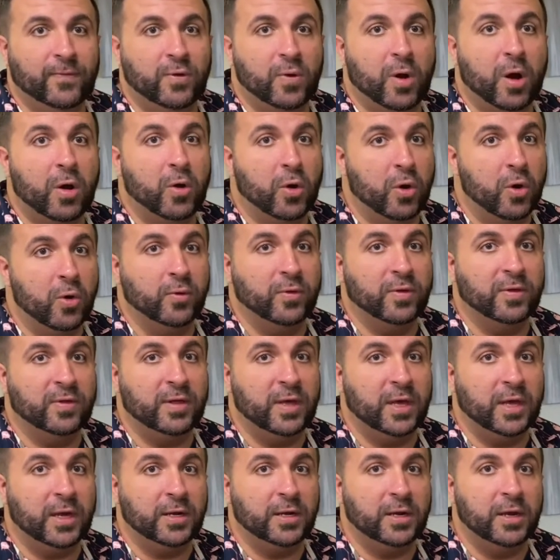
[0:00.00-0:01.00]

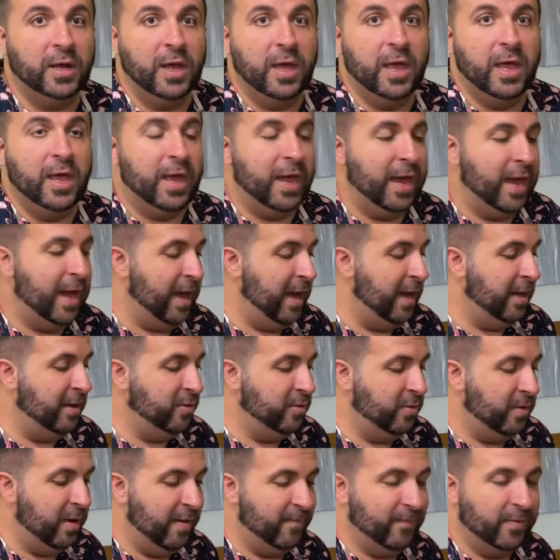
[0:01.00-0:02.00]
hosting
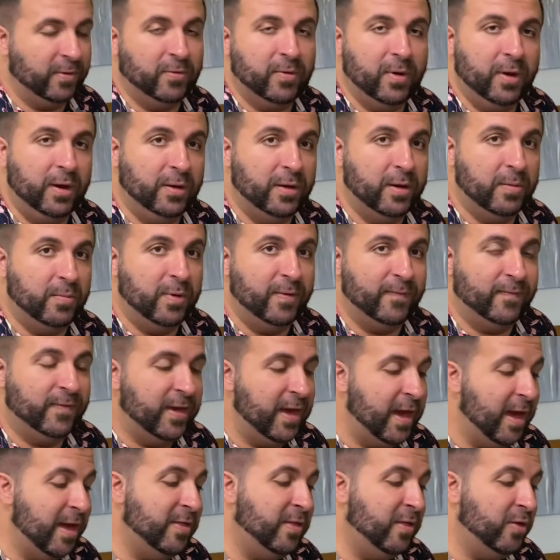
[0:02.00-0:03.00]
and you have a great number of
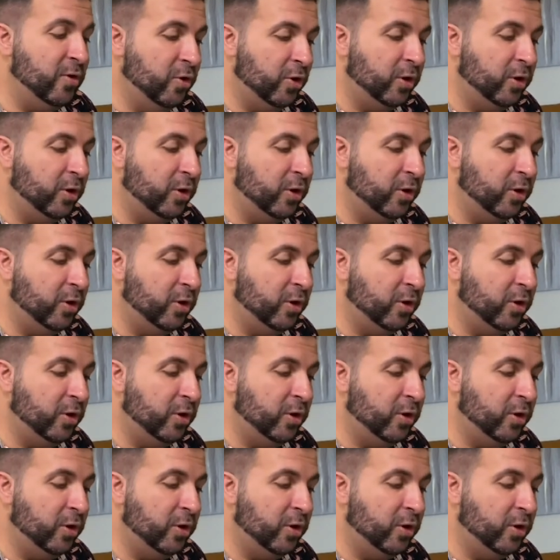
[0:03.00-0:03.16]
guests,